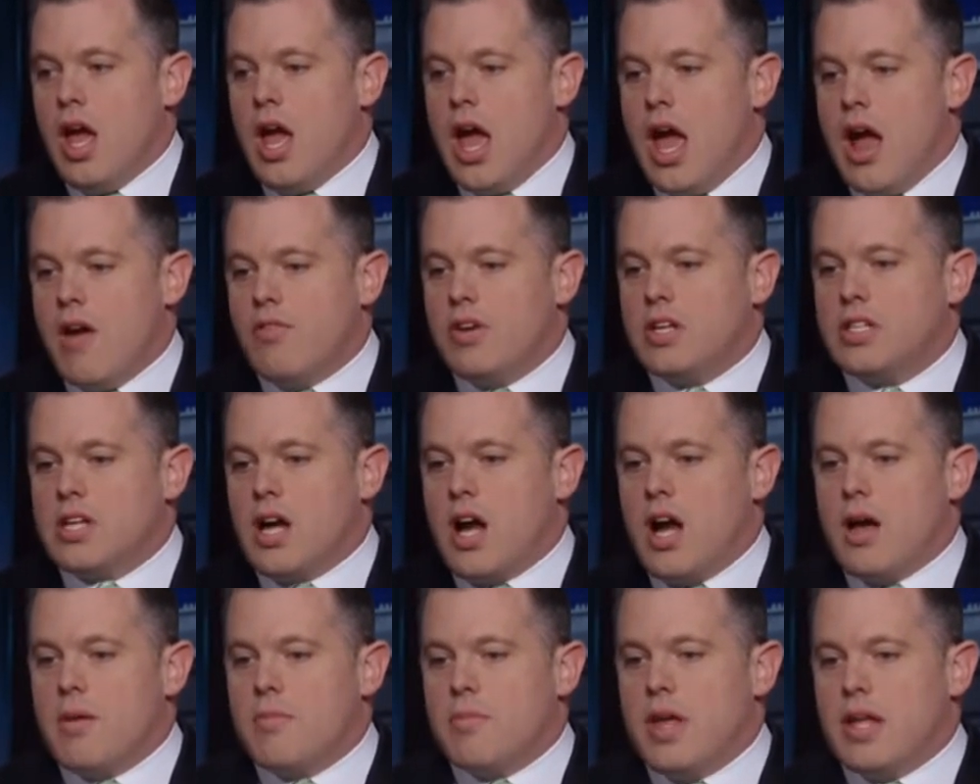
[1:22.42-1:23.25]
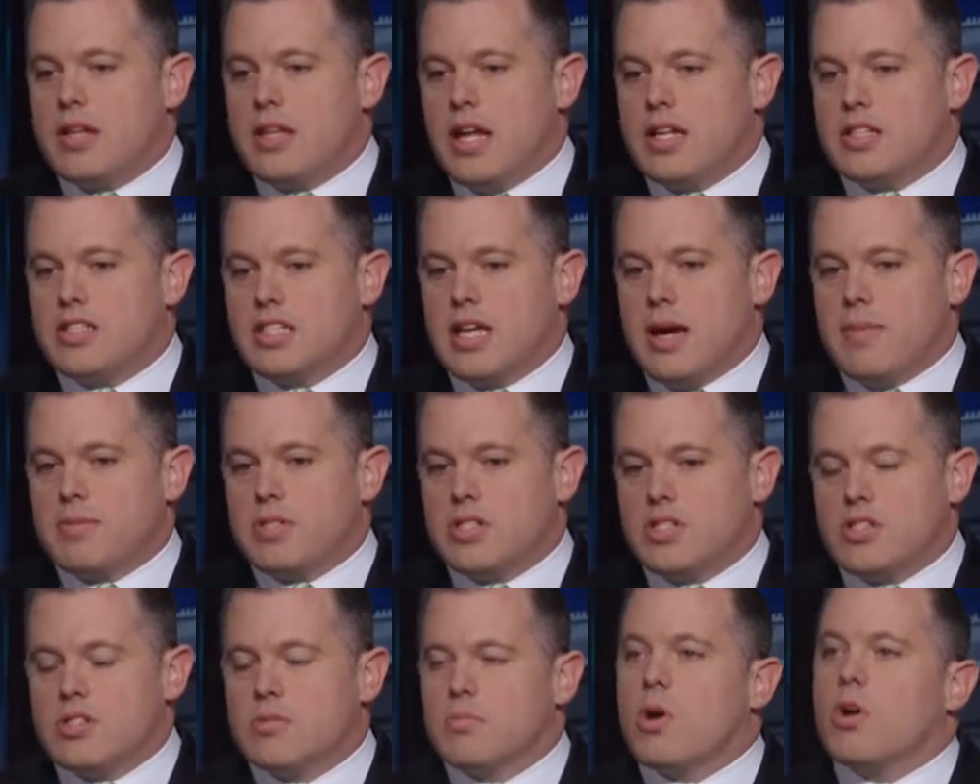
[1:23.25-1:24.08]
every time that that
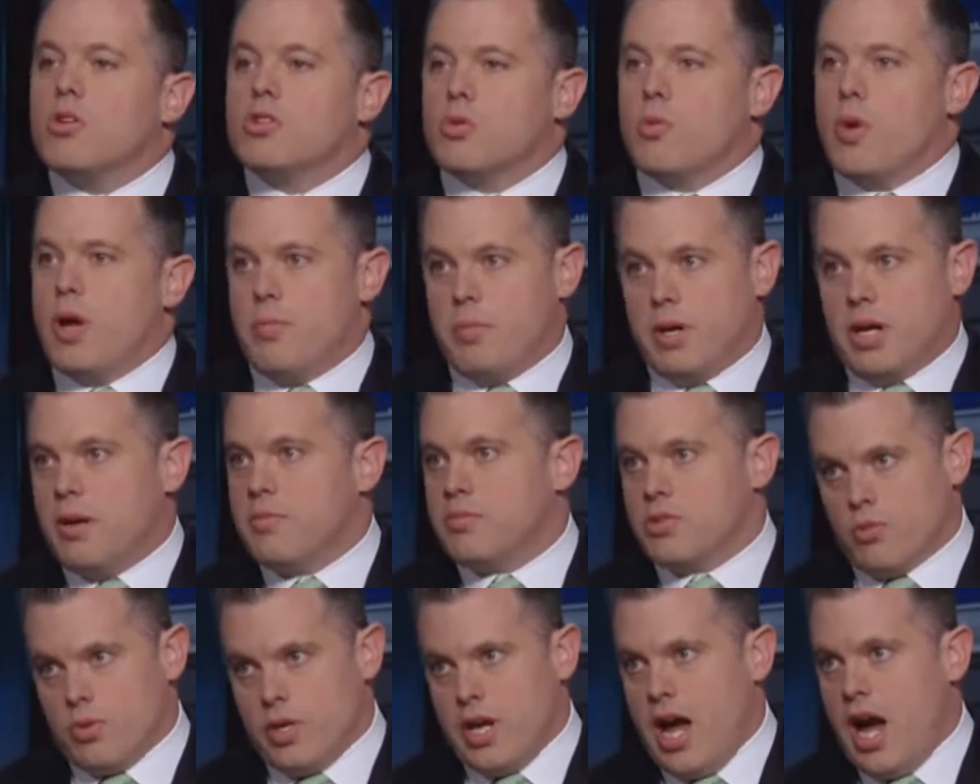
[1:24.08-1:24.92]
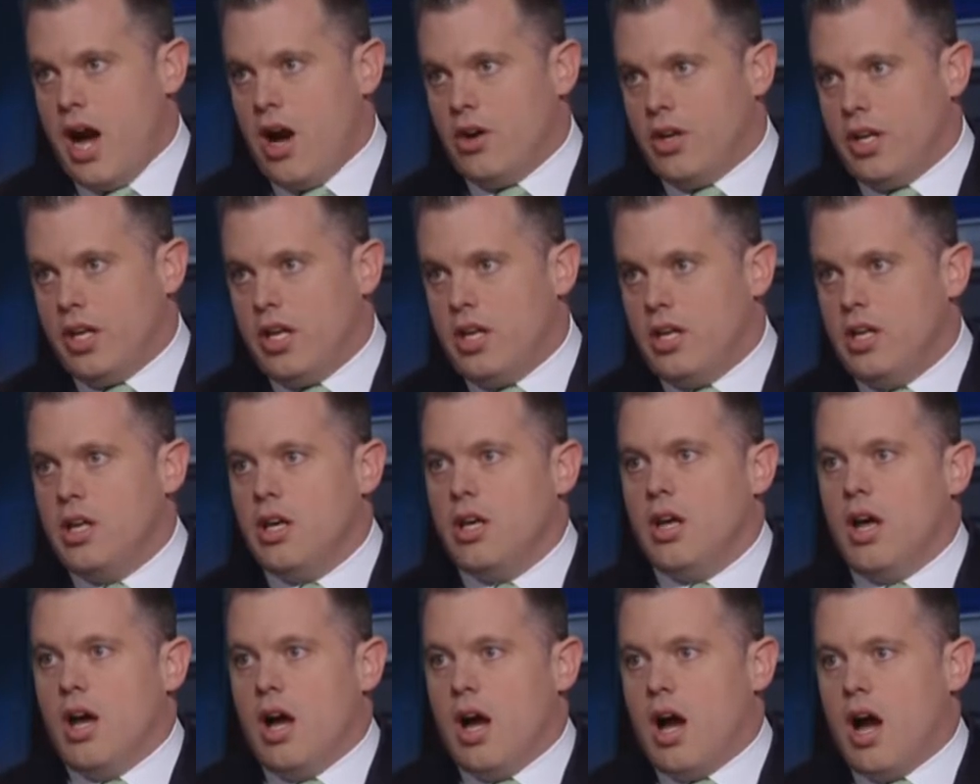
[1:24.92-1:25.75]
skepticism goes away and becomes a reality,
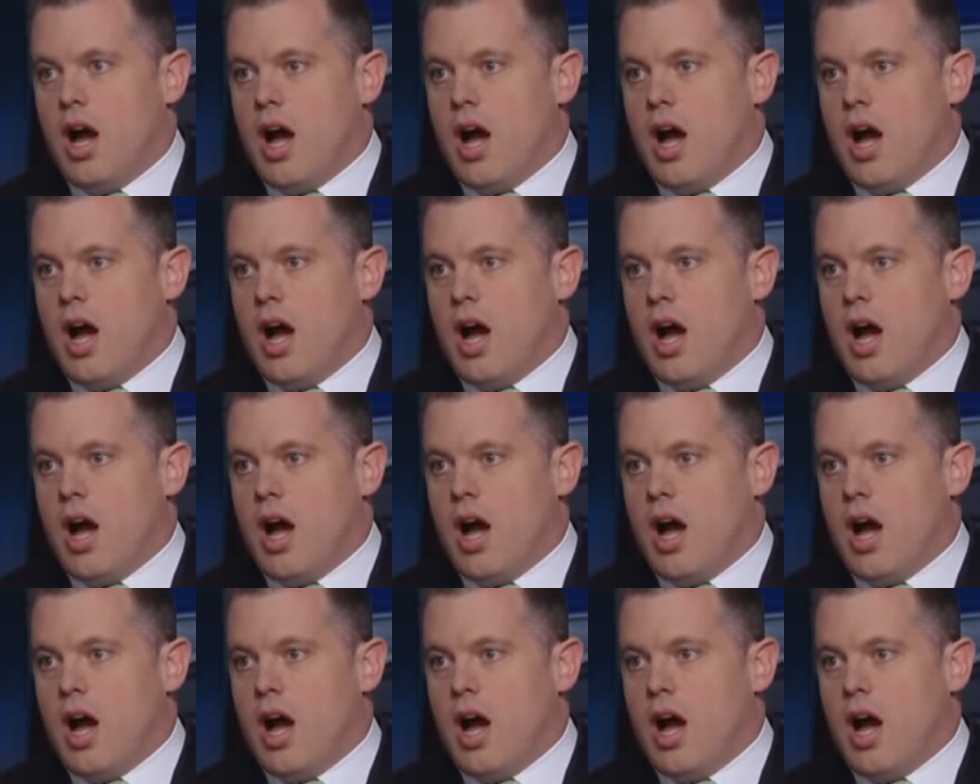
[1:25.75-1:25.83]
right.